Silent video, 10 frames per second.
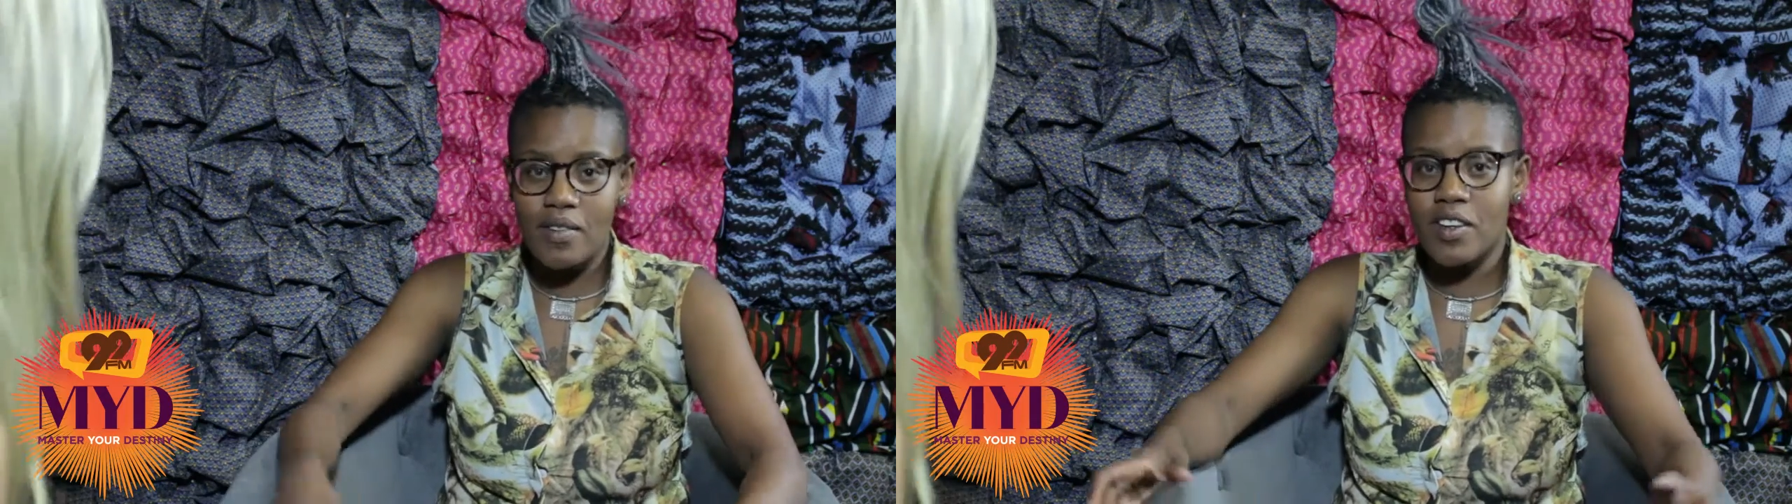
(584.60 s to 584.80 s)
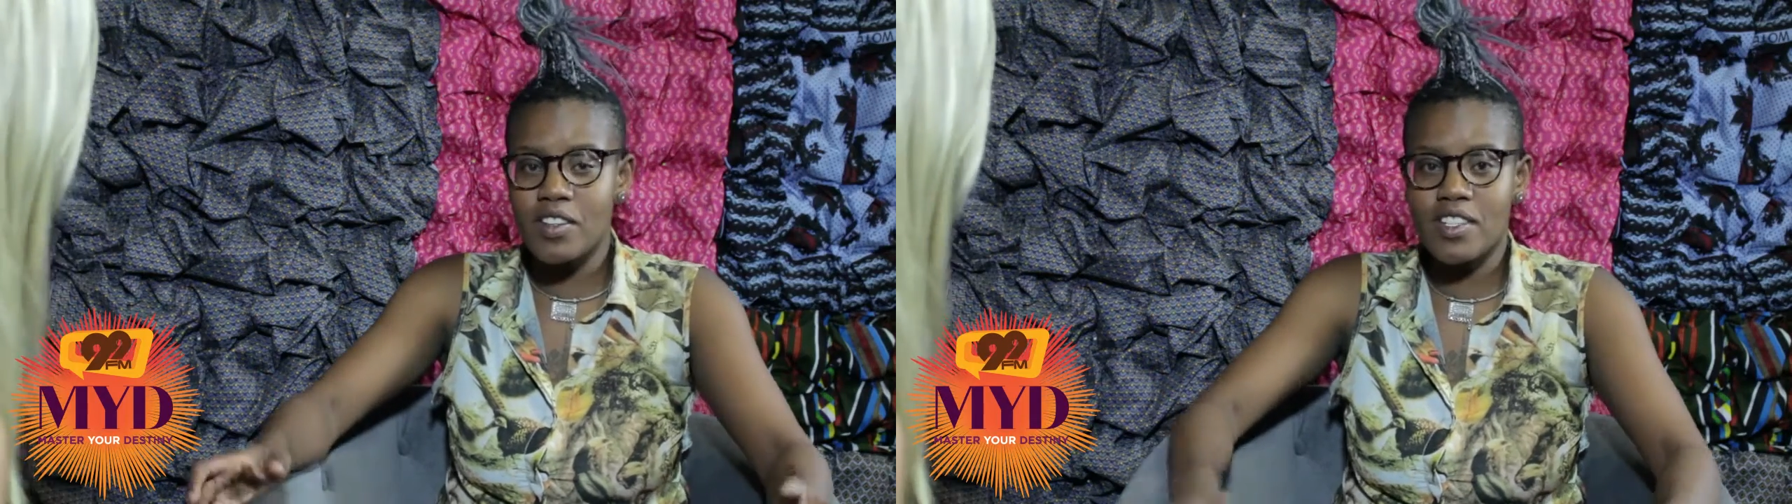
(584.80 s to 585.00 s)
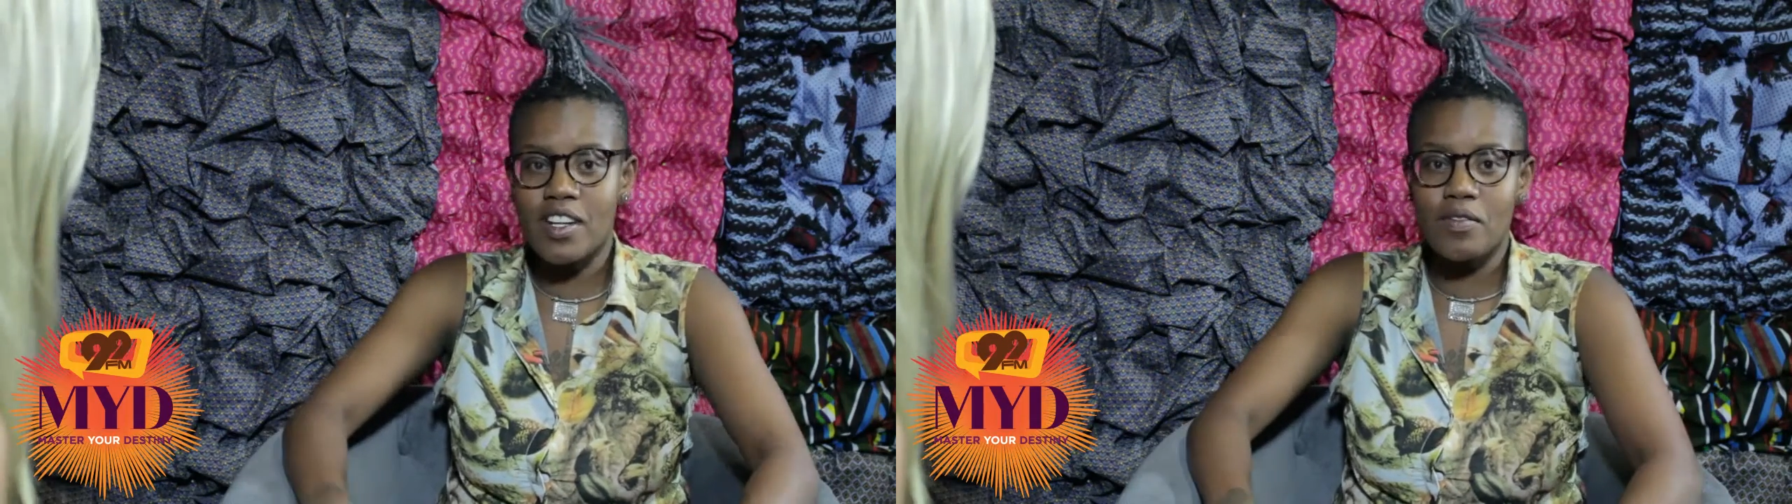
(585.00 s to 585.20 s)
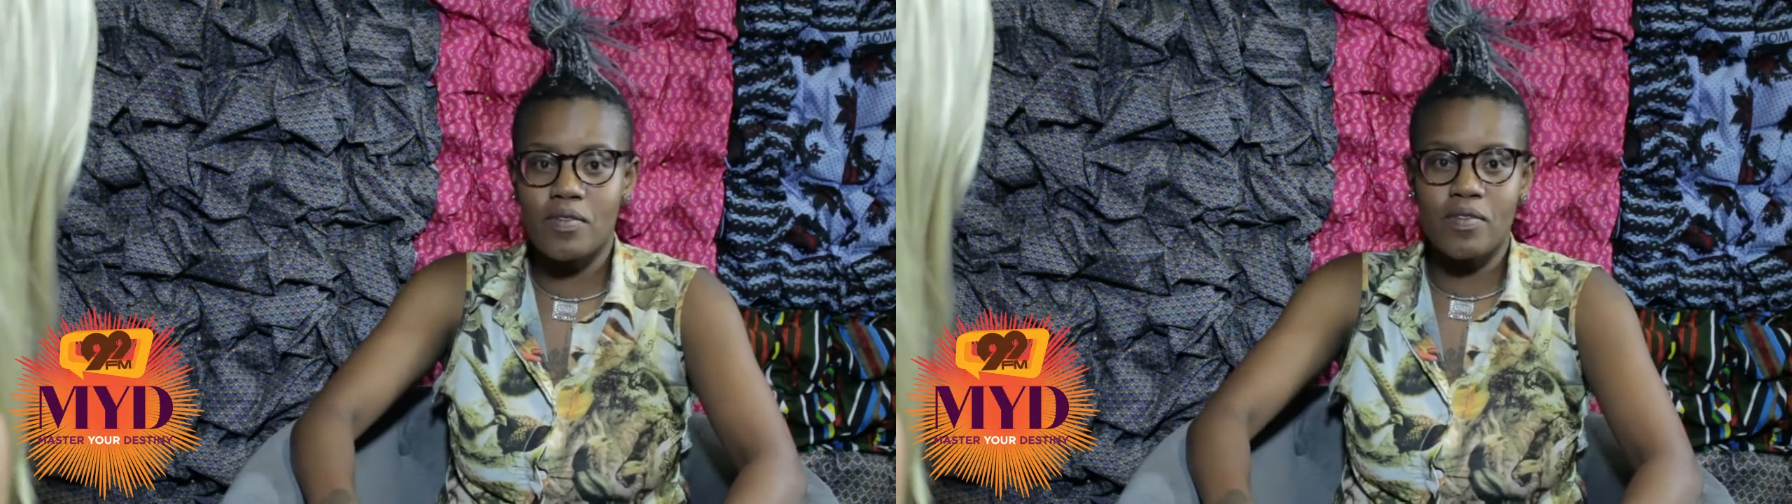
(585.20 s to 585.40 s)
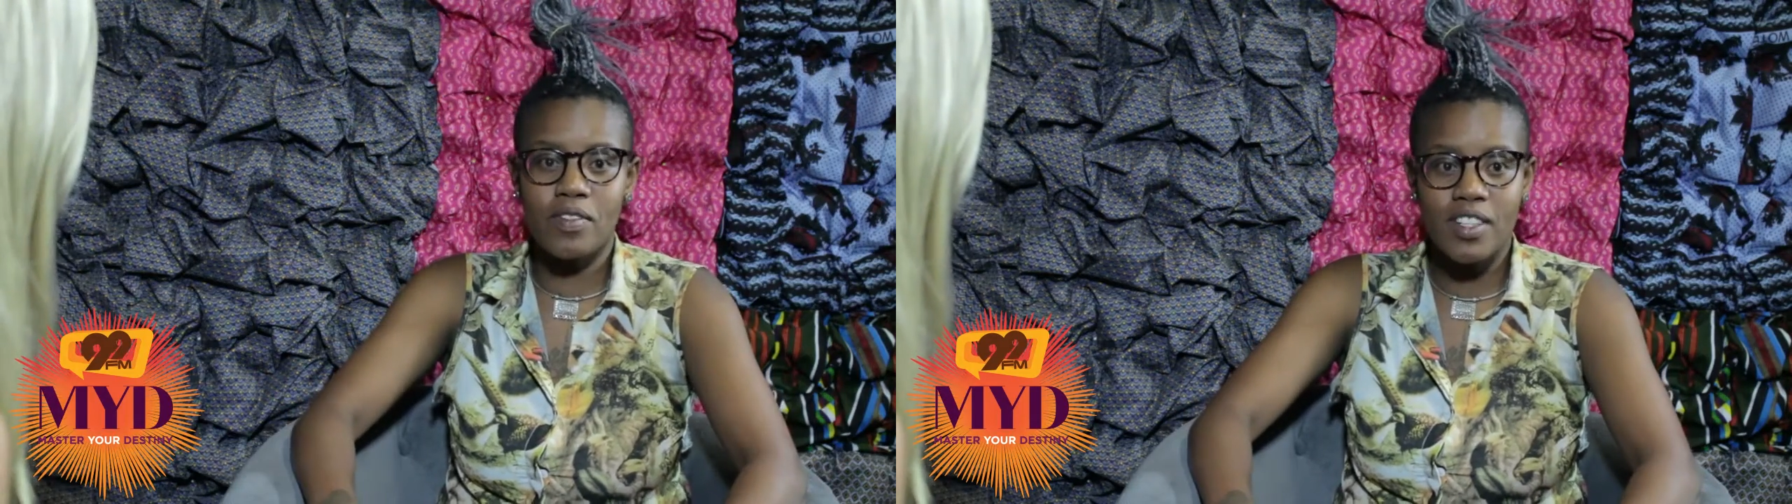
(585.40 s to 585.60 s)
Loving
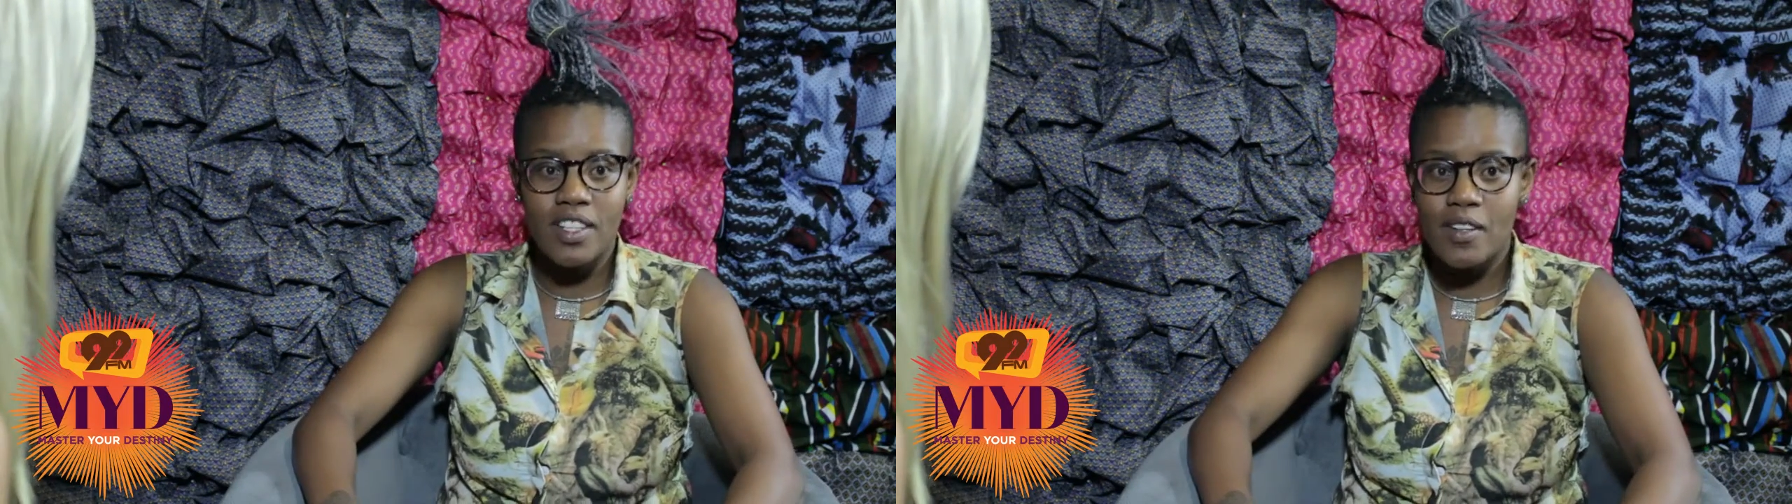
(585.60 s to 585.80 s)
yourself